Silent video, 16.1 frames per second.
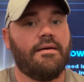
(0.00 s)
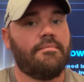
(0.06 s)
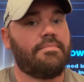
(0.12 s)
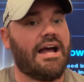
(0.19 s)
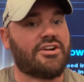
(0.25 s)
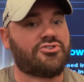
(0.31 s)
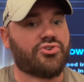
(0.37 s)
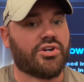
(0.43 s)

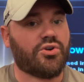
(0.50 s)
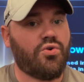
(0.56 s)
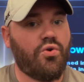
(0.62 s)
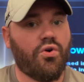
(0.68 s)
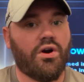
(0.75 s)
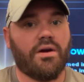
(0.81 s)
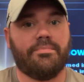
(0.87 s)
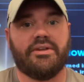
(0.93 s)
Patrick
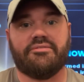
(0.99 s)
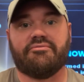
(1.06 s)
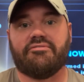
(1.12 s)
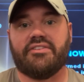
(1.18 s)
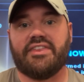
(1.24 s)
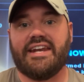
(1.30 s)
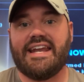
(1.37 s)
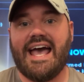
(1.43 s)
Corbin
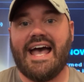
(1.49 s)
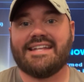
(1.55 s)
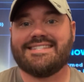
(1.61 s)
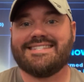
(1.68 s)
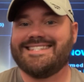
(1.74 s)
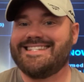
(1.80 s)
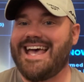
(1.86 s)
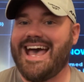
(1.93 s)
for the
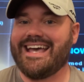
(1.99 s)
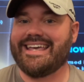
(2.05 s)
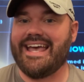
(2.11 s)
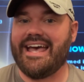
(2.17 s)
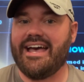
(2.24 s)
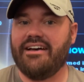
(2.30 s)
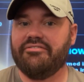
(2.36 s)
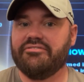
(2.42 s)
Nats,
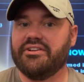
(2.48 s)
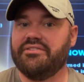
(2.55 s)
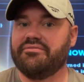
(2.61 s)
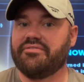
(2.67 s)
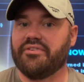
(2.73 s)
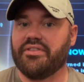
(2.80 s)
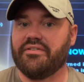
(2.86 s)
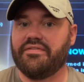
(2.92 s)
Zach Eflin
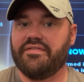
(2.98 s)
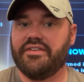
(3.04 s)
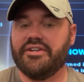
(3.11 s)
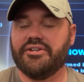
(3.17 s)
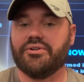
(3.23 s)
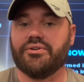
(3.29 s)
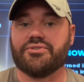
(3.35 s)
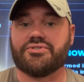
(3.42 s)
for the
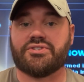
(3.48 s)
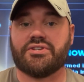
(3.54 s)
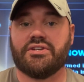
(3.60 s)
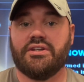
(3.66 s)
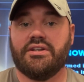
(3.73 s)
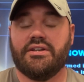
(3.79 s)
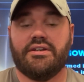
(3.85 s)
Phils.